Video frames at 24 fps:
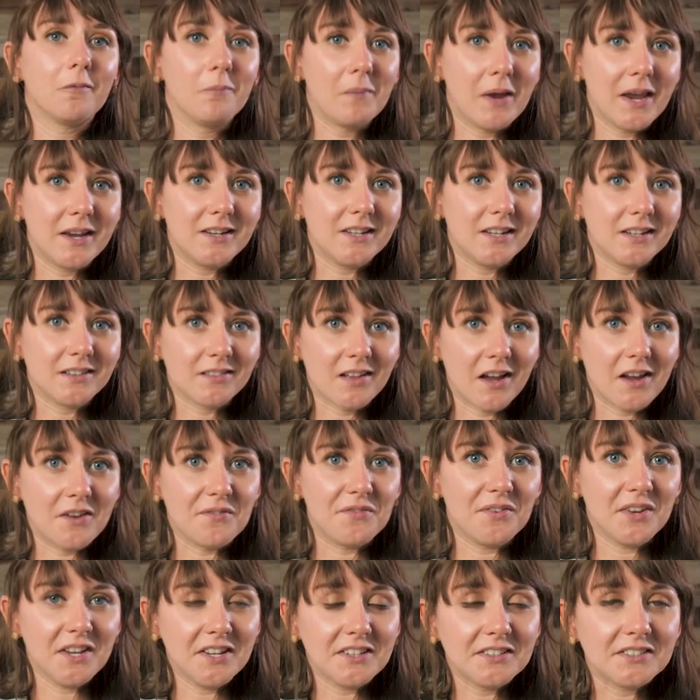making
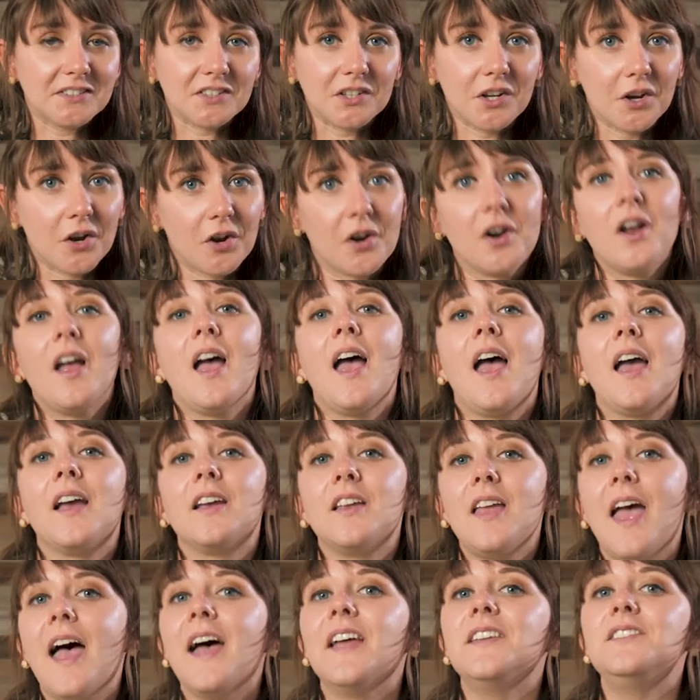life easier,
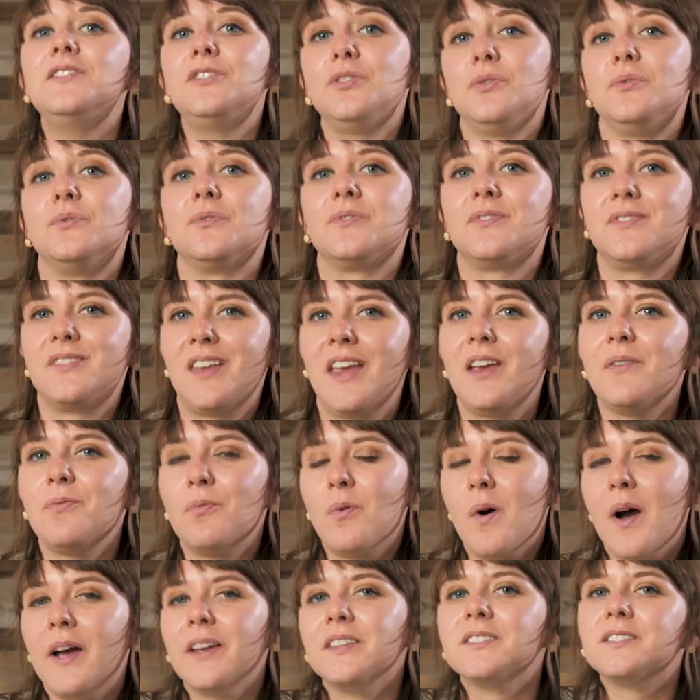head to
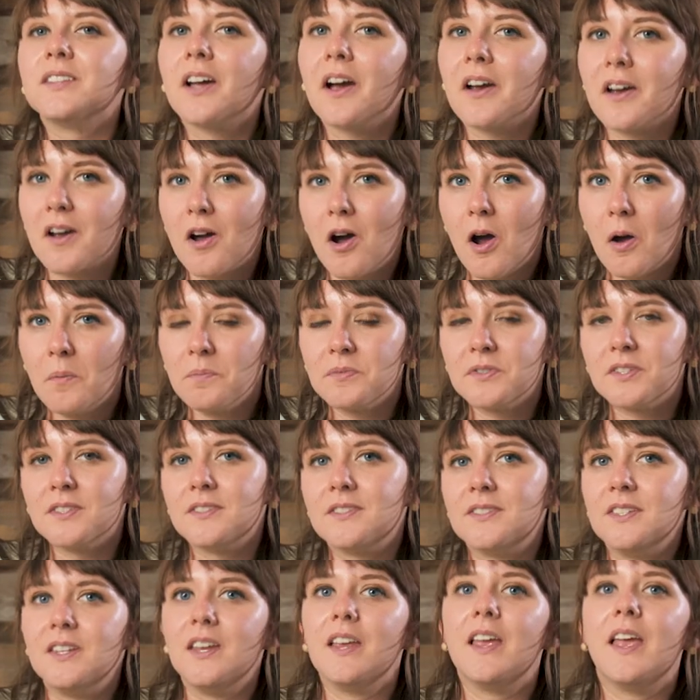SafeWise dot com to
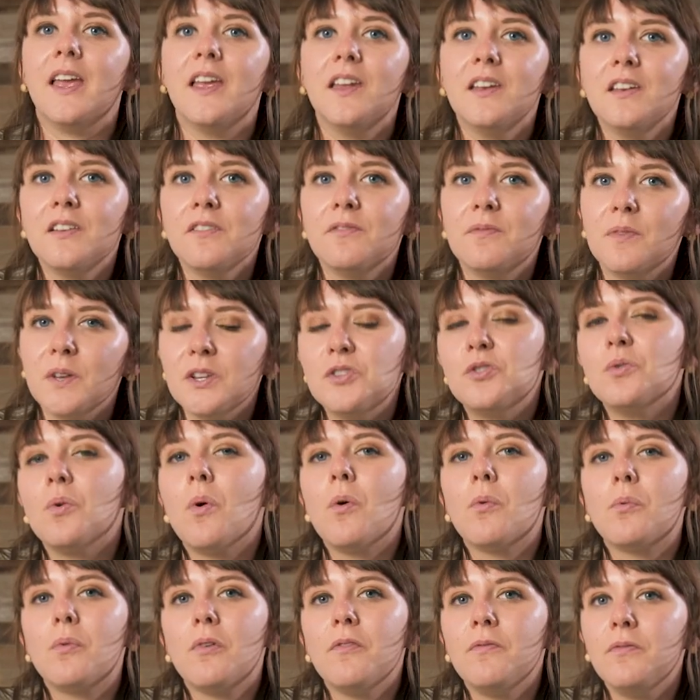see
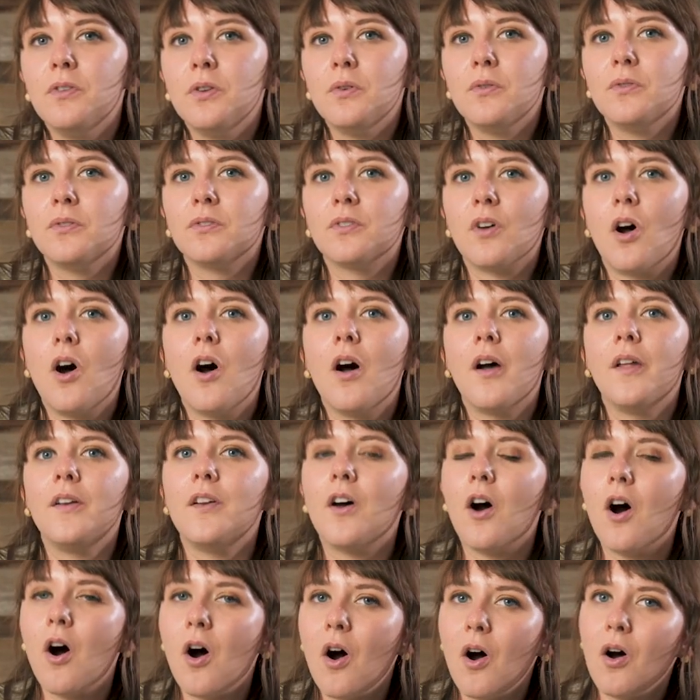individual reviews
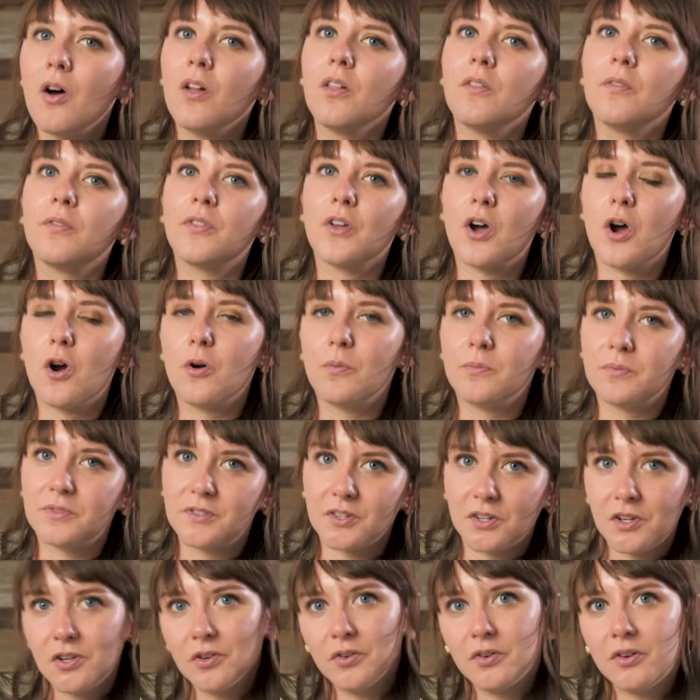on all of the home
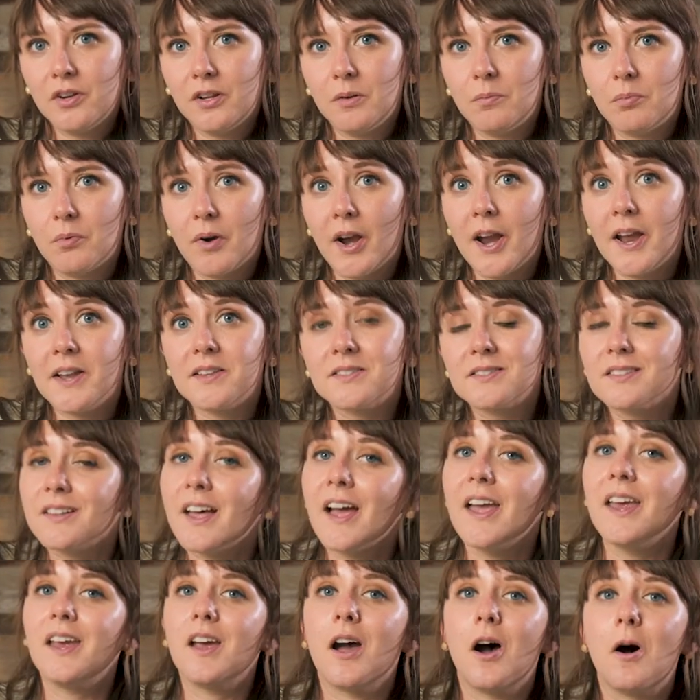security brands
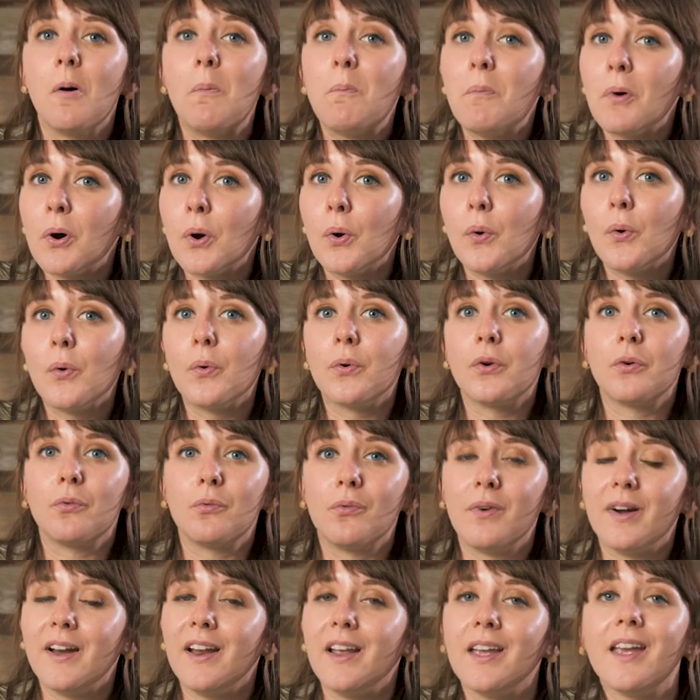like Abode,
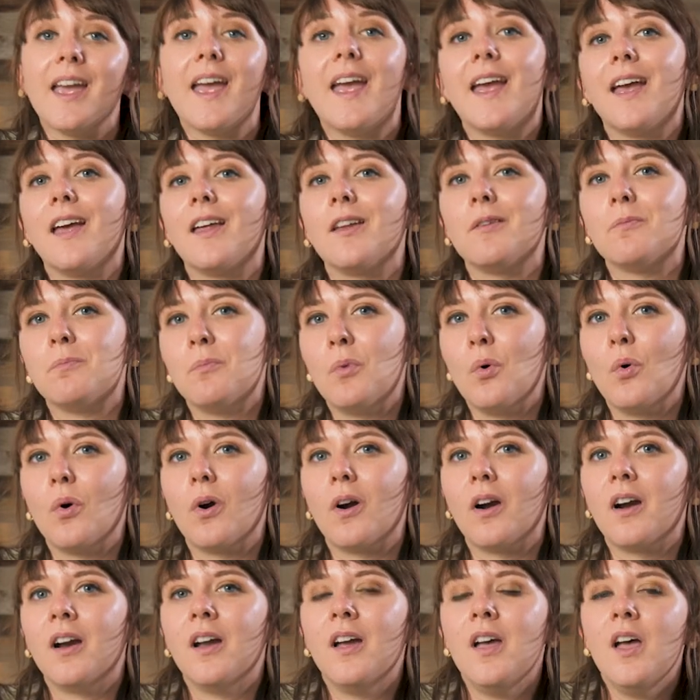Ring, and
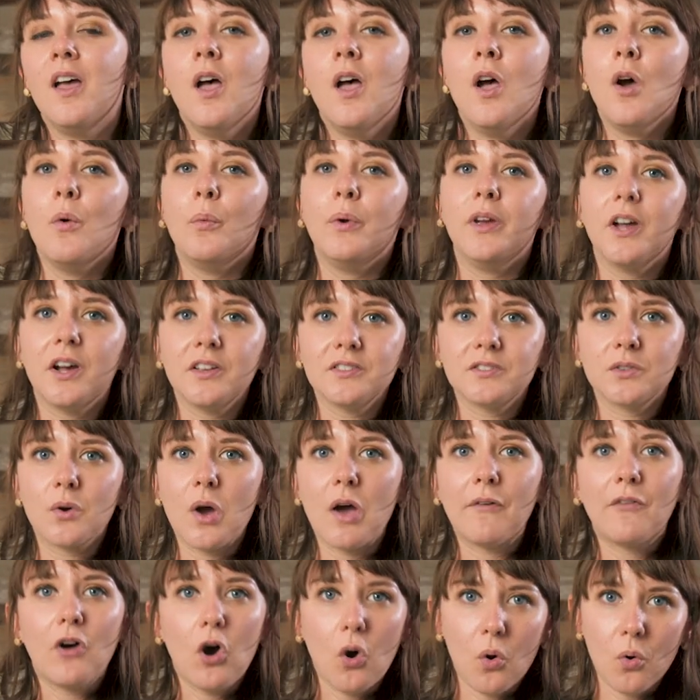more. We also
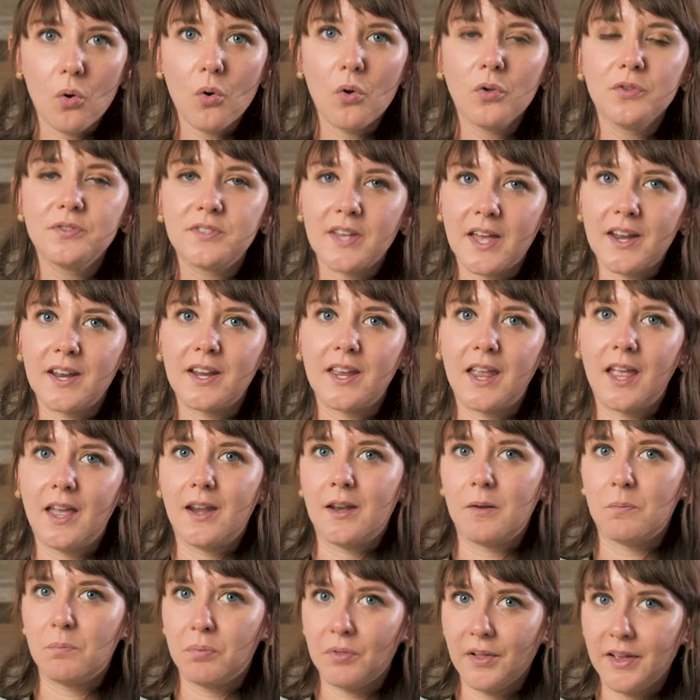have a whole
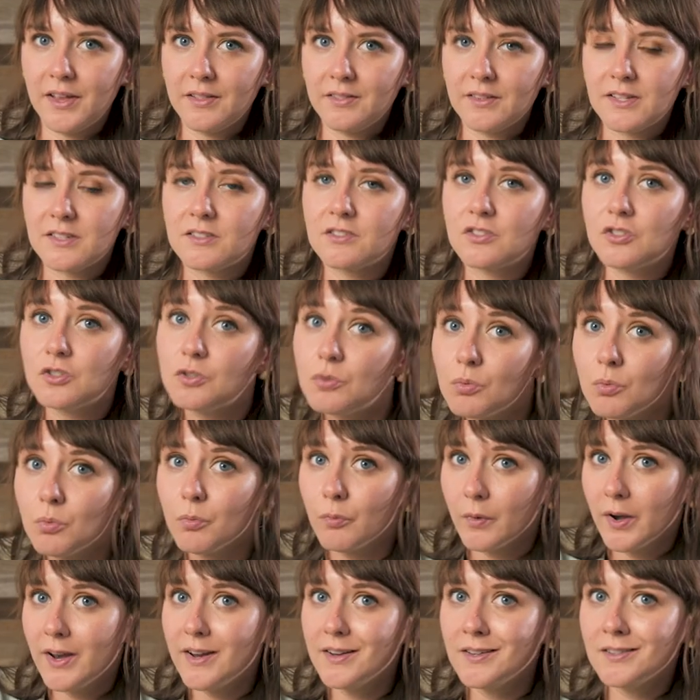dedicated playlist to
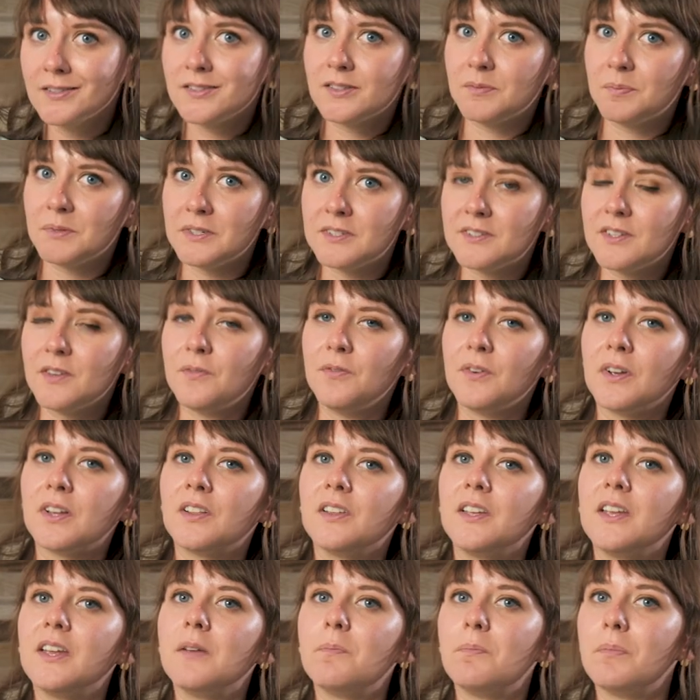Ring
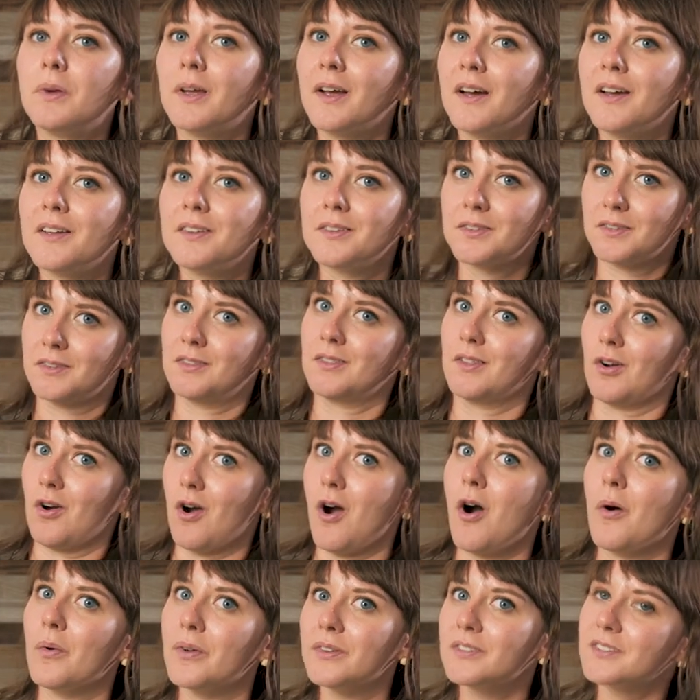specifically because they're
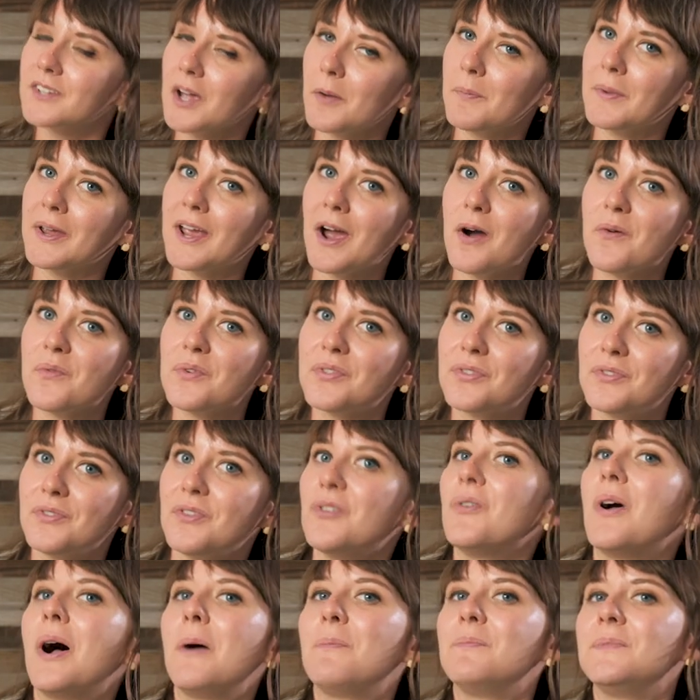always coming out with
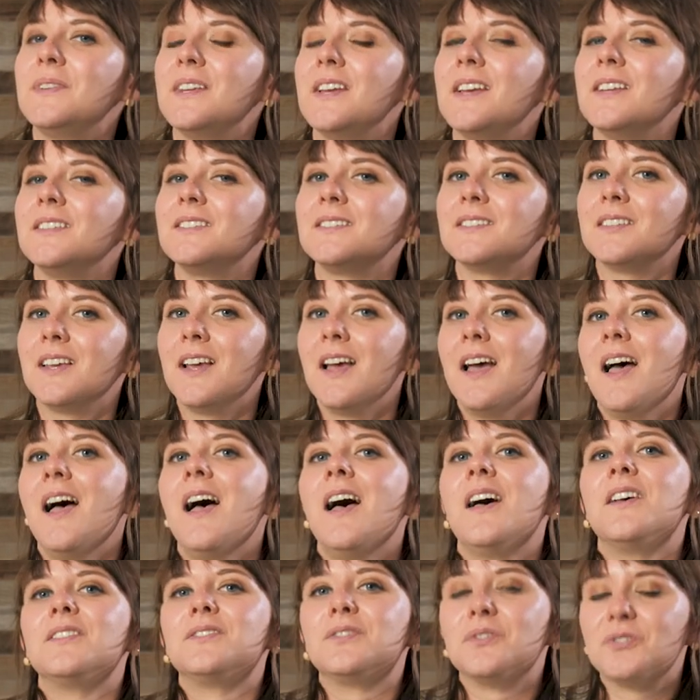new updates.
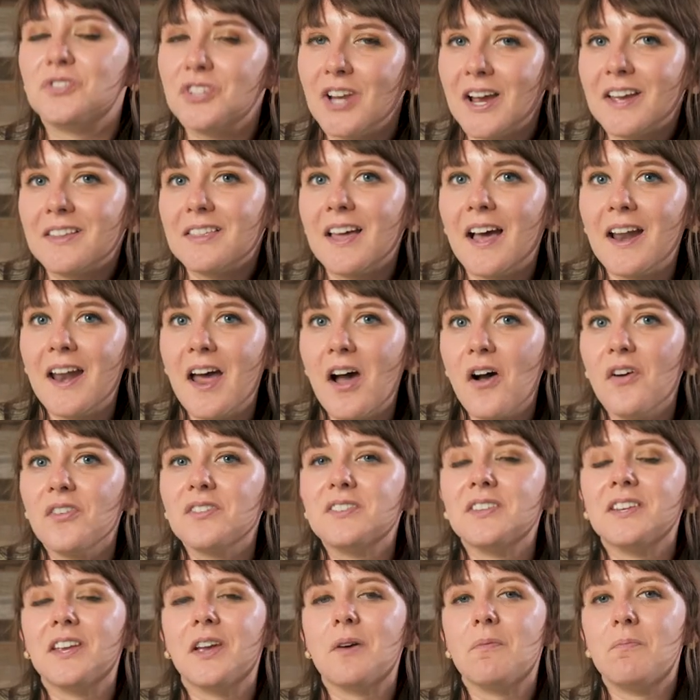So check that out
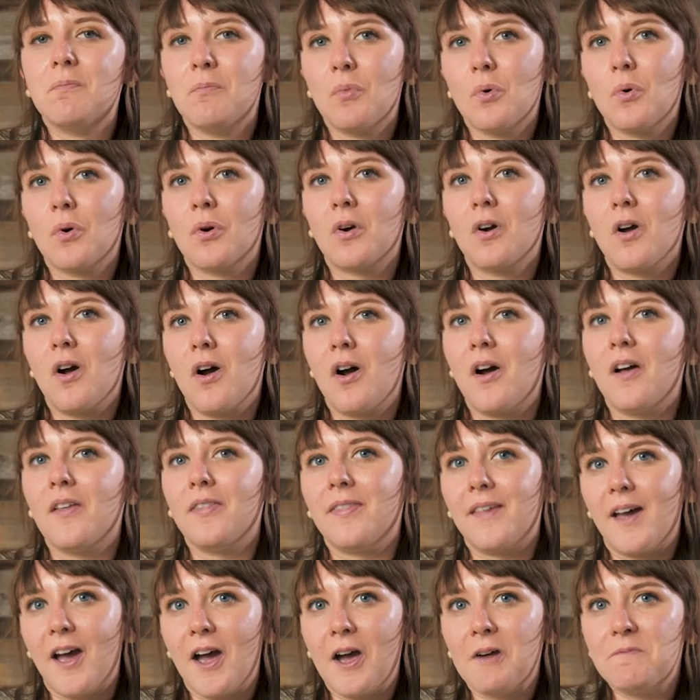to get more on
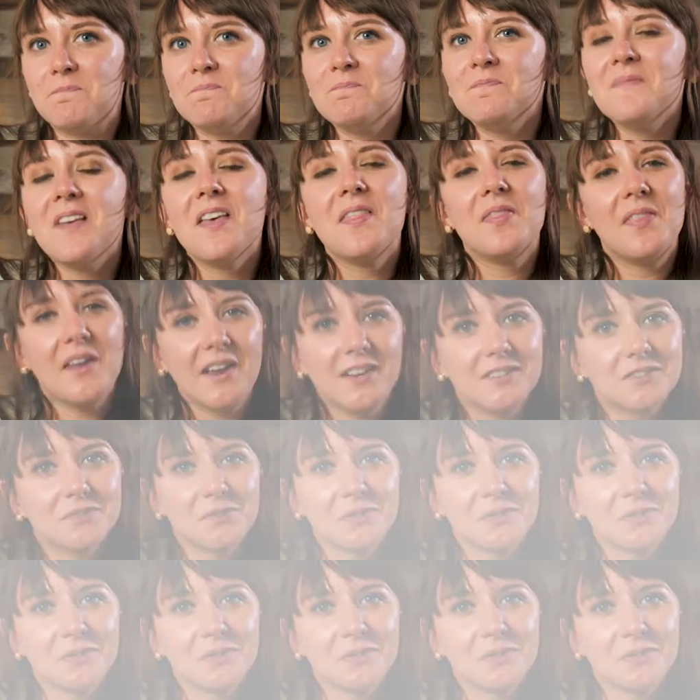that. Thanks